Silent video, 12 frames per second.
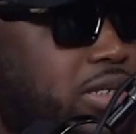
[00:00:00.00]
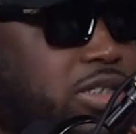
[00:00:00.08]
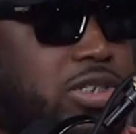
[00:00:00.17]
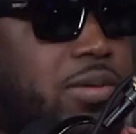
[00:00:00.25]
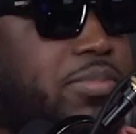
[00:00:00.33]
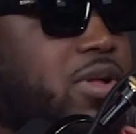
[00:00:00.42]

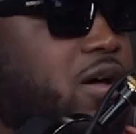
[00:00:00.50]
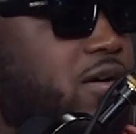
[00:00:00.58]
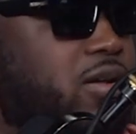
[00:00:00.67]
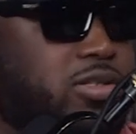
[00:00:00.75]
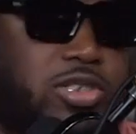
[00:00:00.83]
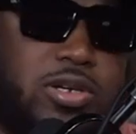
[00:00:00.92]
jumped
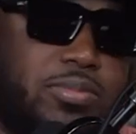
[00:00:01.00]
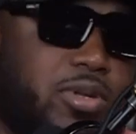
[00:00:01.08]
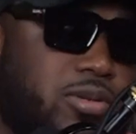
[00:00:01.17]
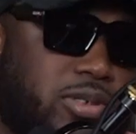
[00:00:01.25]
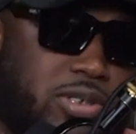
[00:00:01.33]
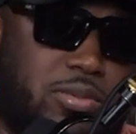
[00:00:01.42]

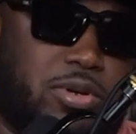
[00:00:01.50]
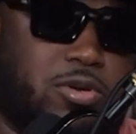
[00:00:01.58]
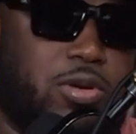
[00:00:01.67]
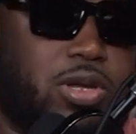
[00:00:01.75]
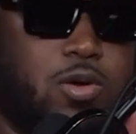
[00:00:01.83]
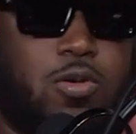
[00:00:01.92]
on Summer
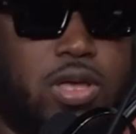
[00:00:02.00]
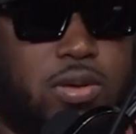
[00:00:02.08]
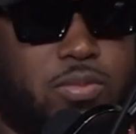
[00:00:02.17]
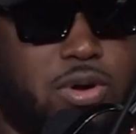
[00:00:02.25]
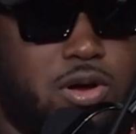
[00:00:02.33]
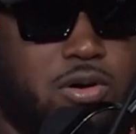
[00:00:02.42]
Creek quick, bro.